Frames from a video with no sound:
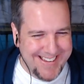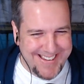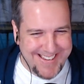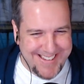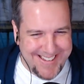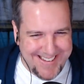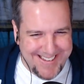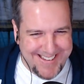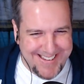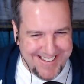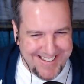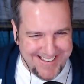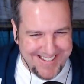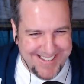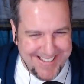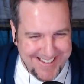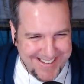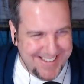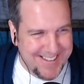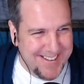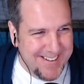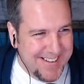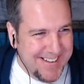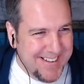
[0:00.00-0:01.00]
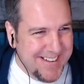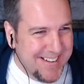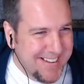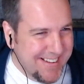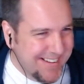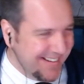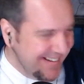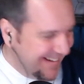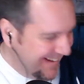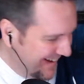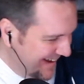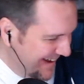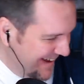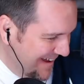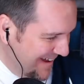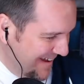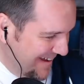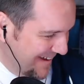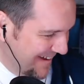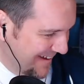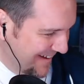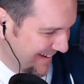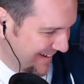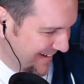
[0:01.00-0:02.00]

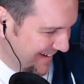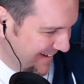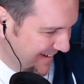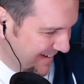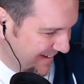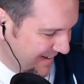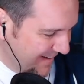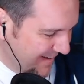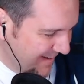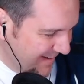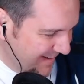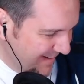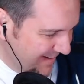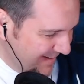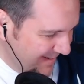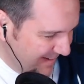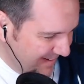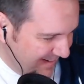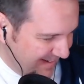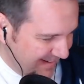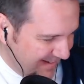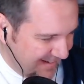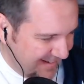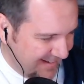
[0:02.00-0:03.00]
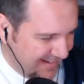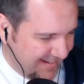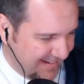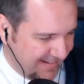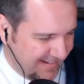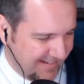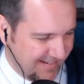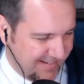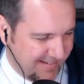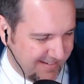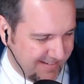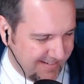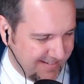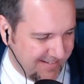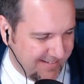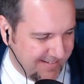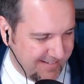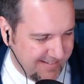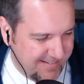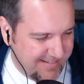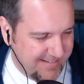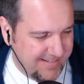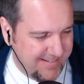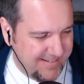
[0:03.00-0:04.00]

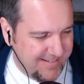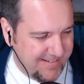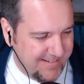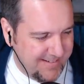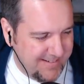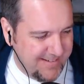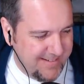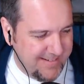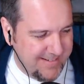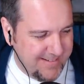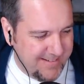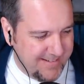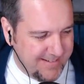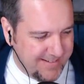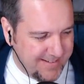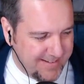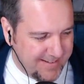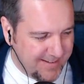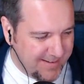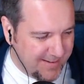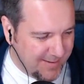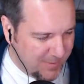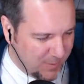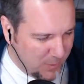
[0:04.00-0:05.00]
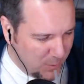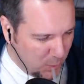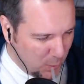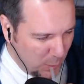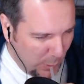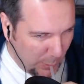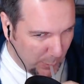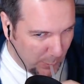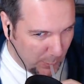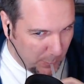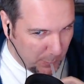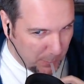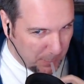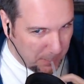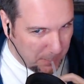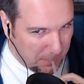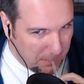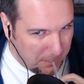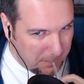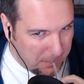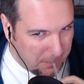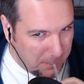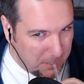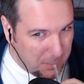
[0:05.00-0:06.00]

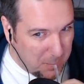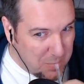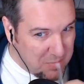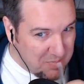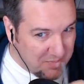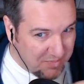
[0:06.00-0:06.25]
[no speech]